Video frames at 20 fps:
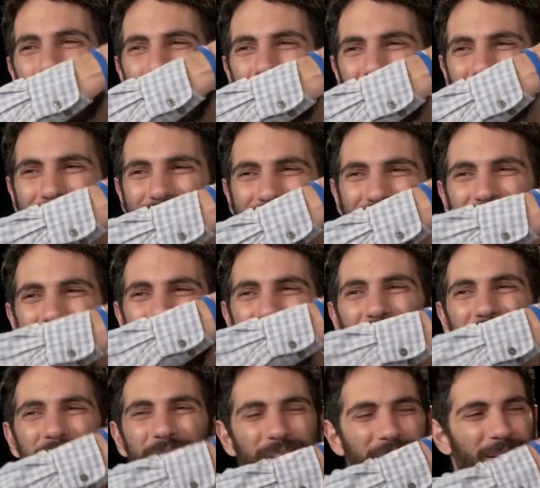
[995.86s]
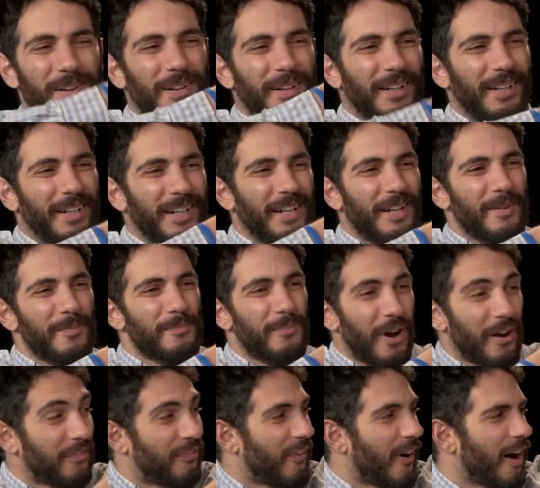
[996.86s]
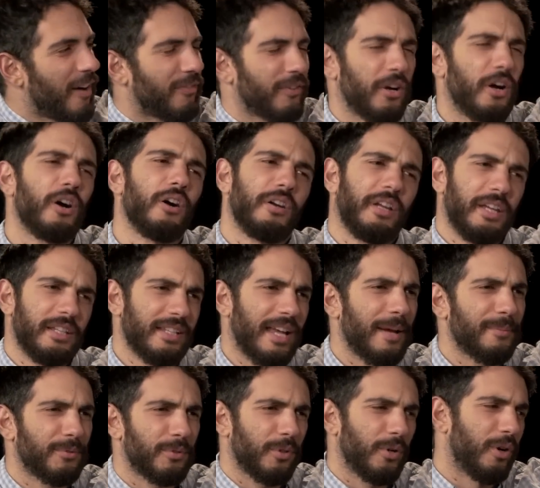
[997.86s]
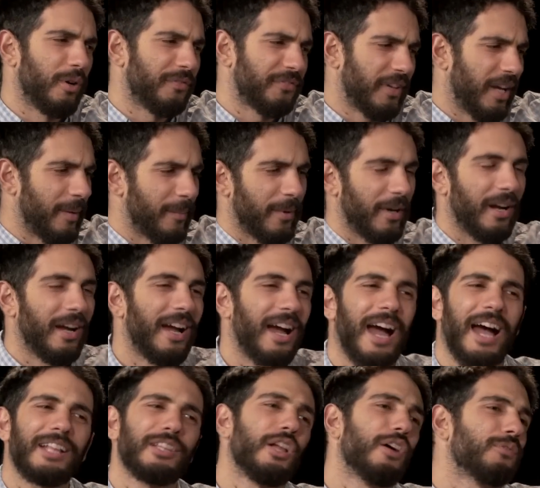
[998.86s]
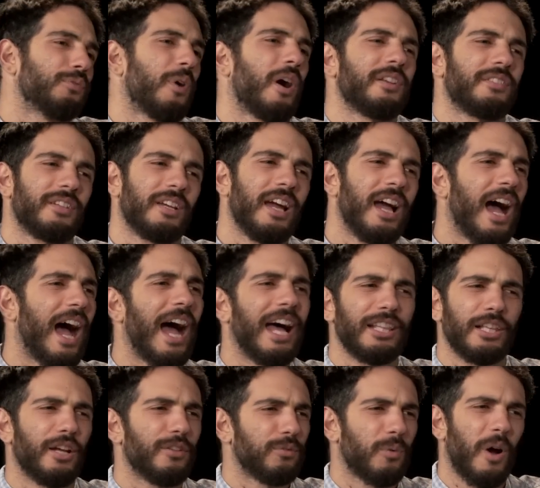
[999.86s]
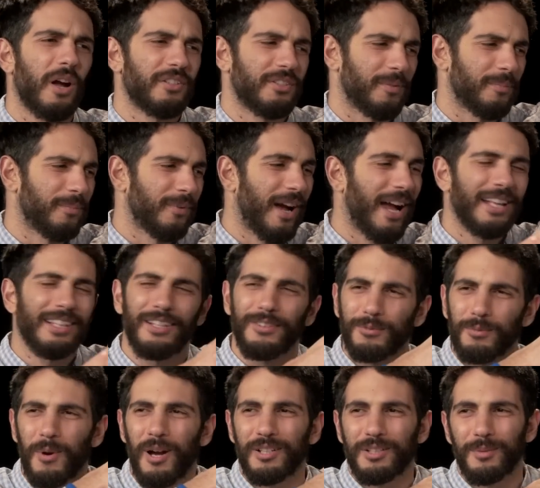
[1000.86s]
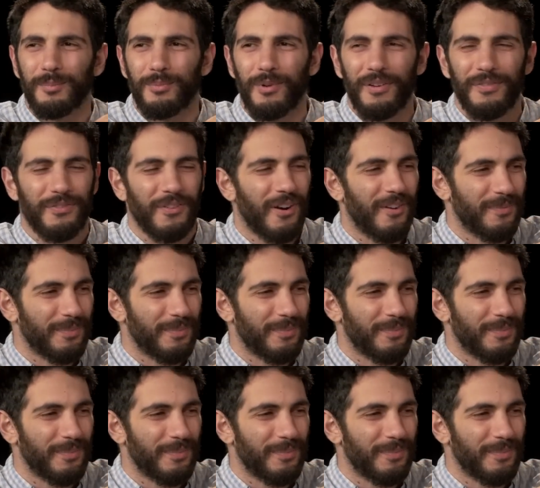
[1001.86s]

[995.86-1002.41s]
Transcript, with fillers: boys. It's just wrong. That's a Look Hall of Famer still. Oh, yeah. That's, that's a Hall of Famer. I love I still, the jersey I love still watching. Chill. I love watching. But